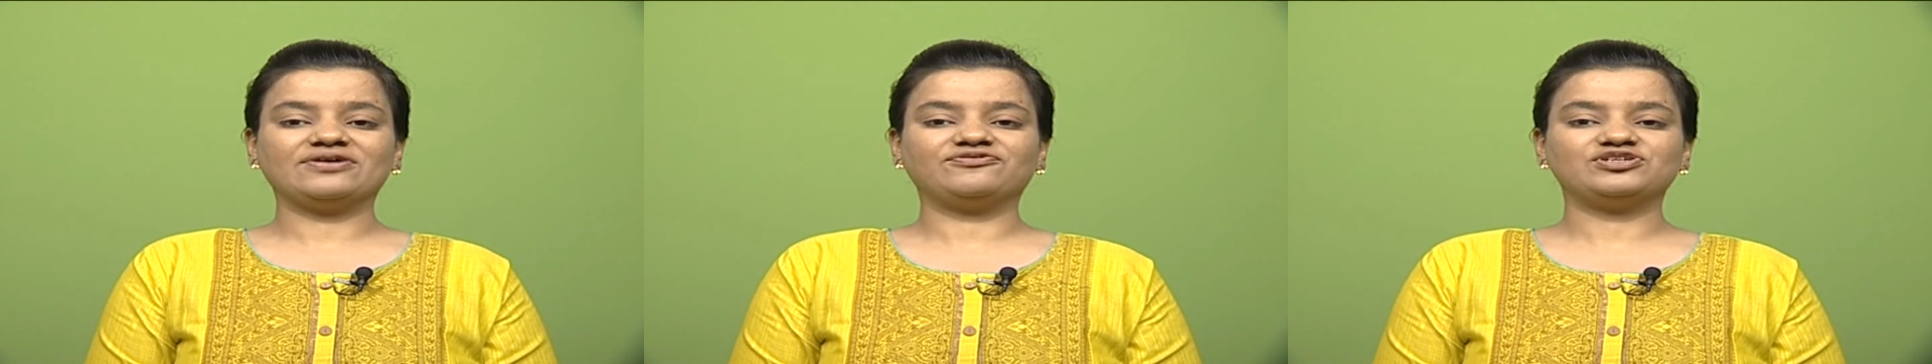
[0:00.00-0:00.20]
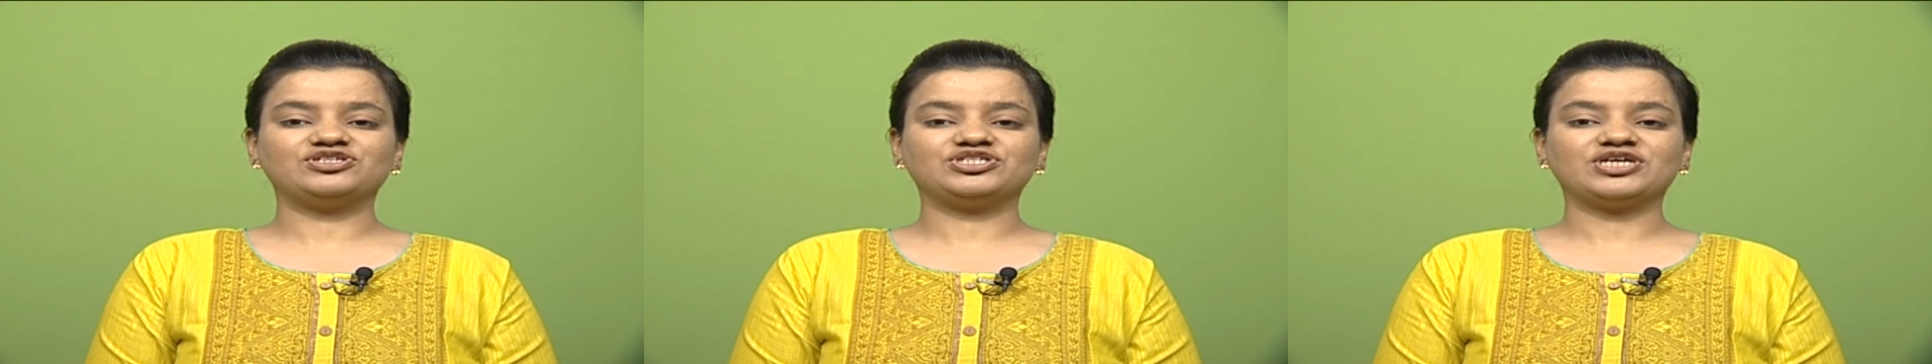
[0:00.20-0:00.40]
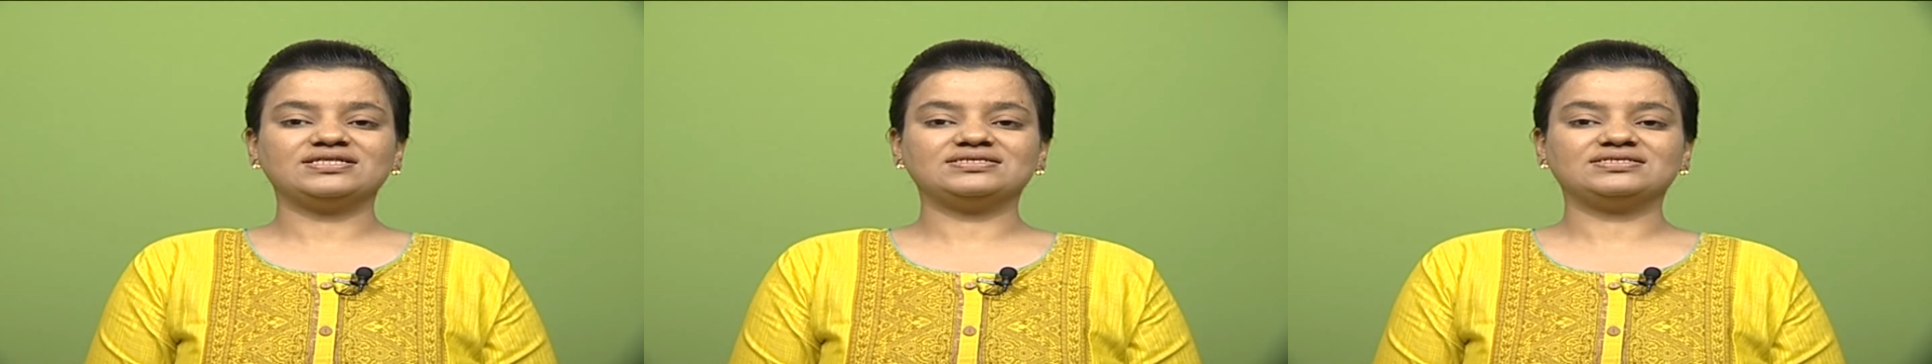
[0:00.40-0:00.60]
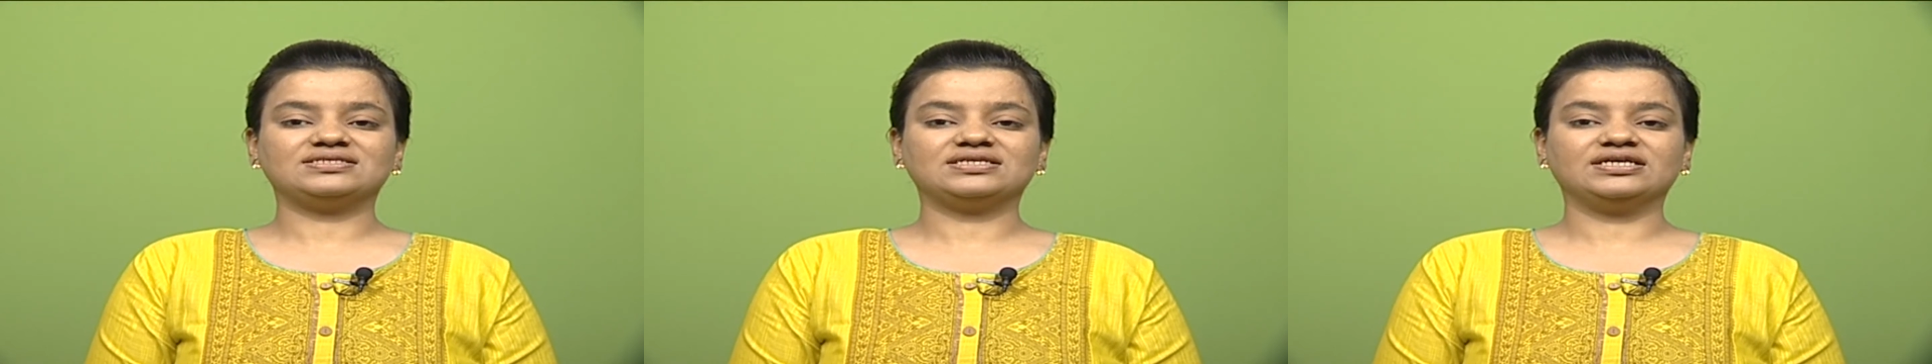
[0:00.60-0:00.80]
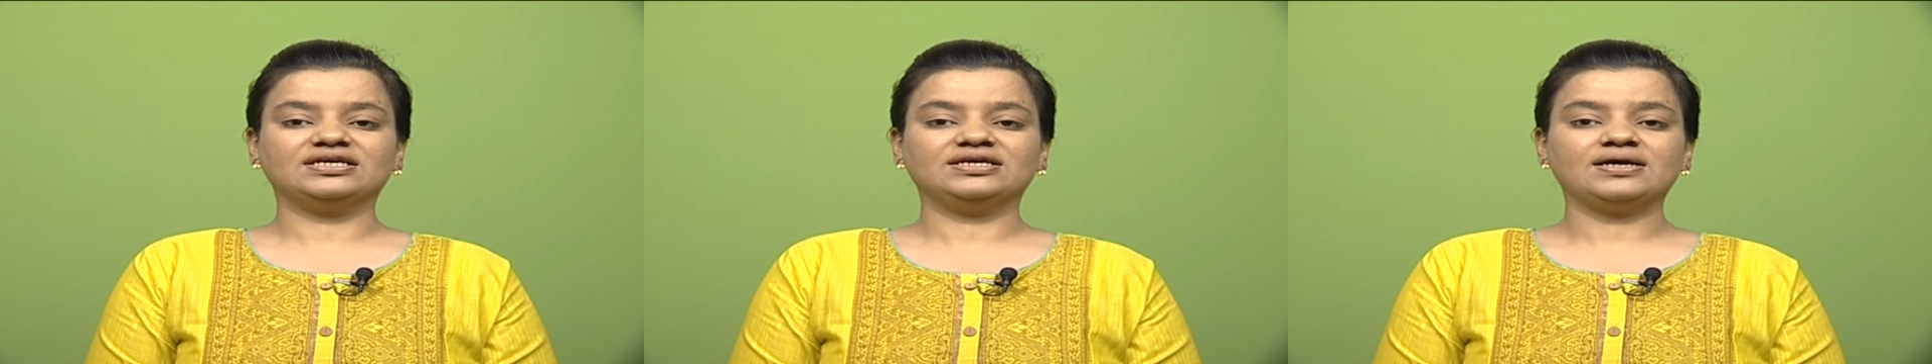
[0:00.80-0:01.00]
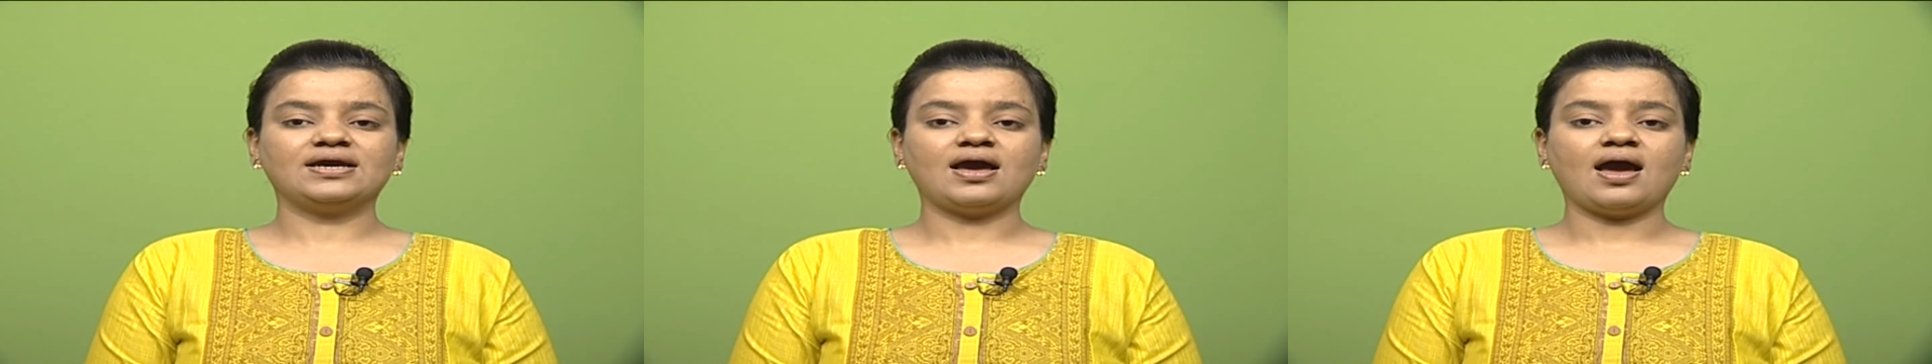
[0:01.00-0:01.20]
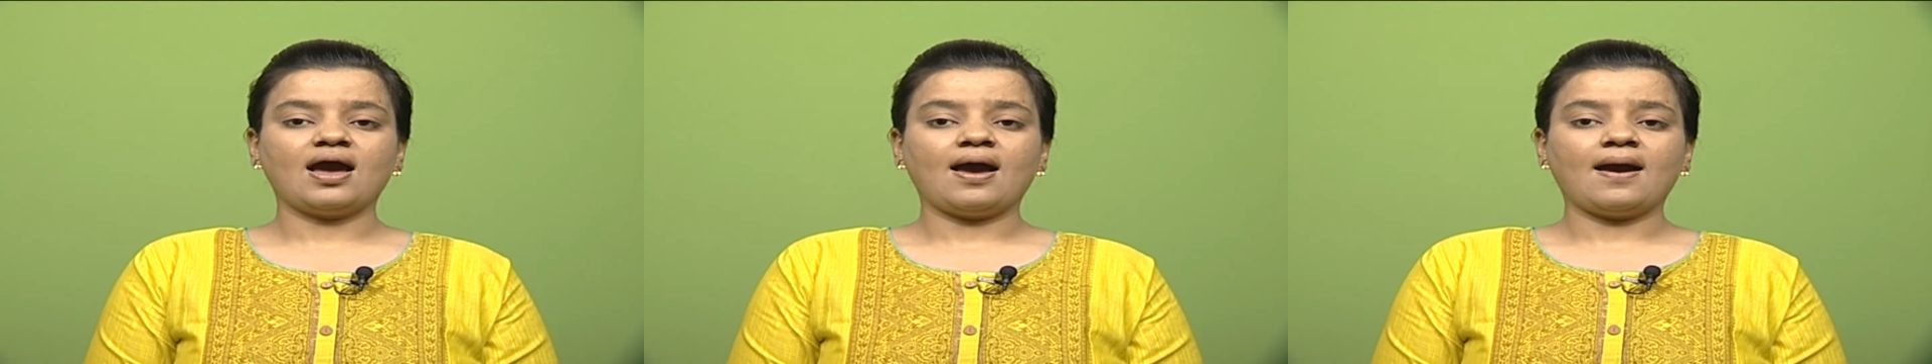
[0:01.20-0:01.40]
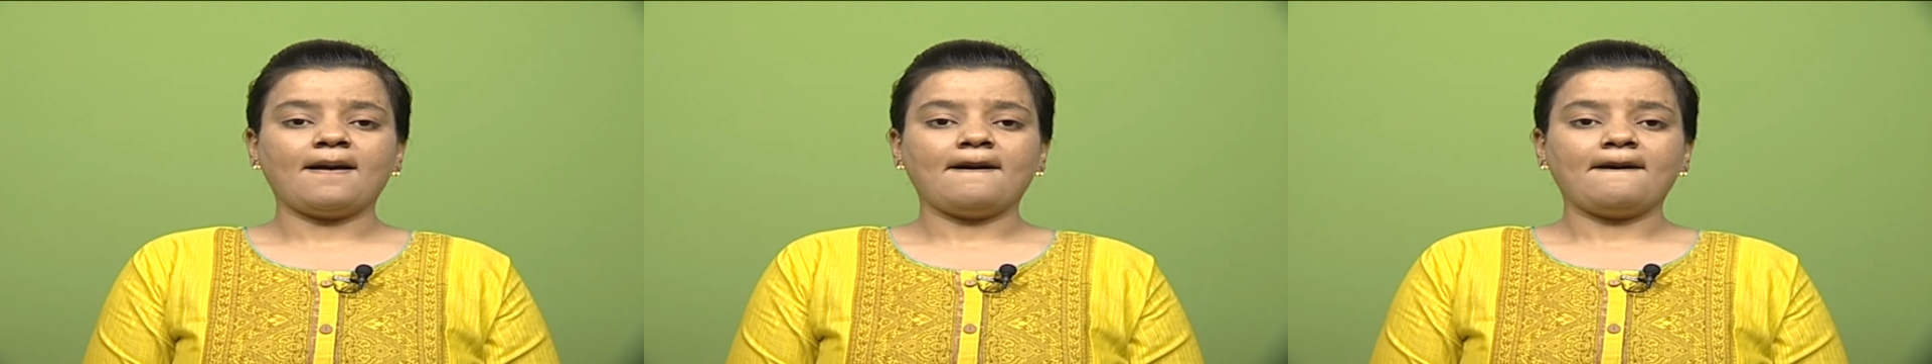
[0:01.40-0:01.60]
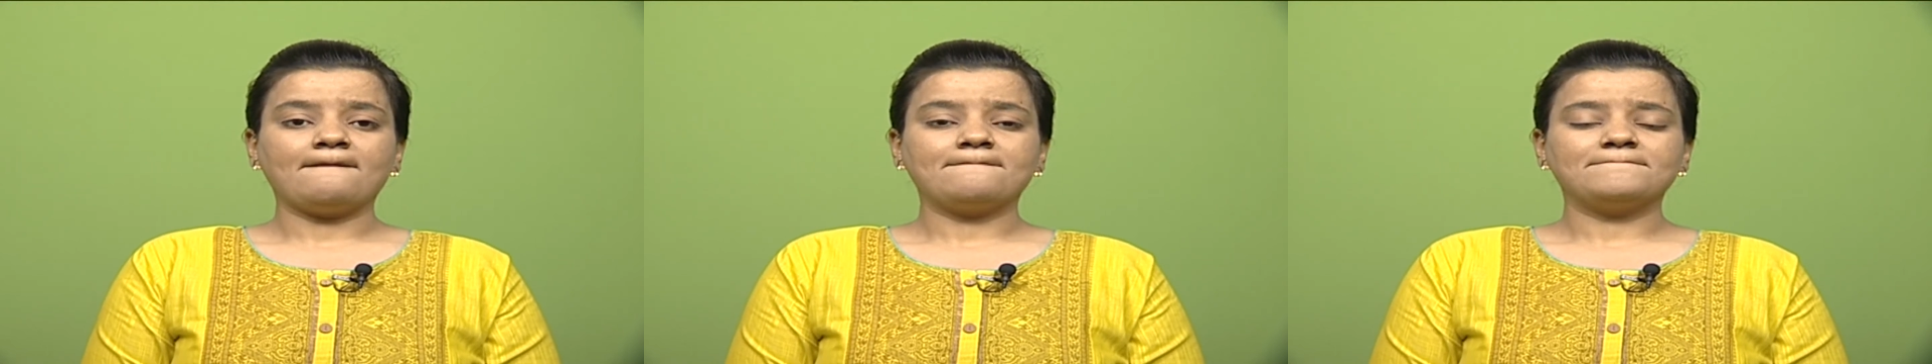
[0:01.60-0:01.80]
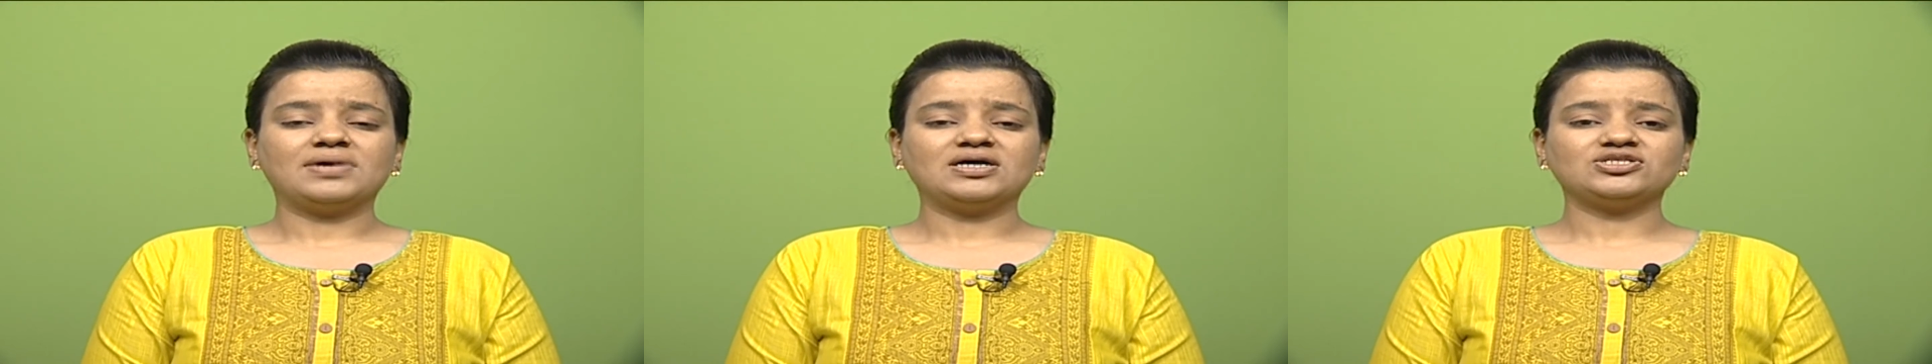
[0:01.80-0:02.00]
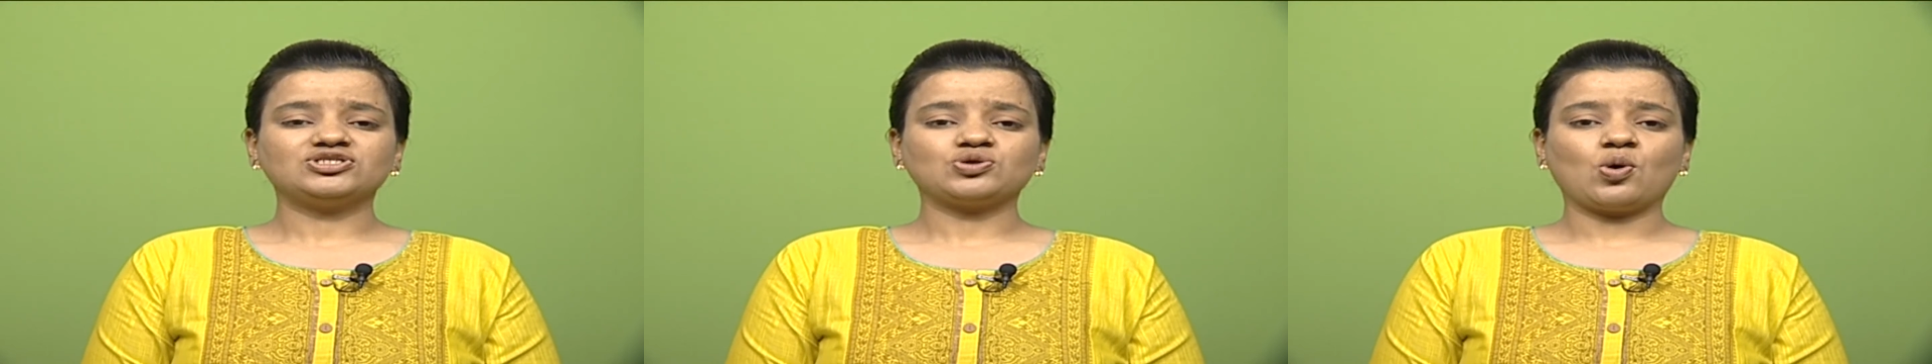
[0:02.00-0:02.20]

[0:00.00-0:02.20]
efficiency must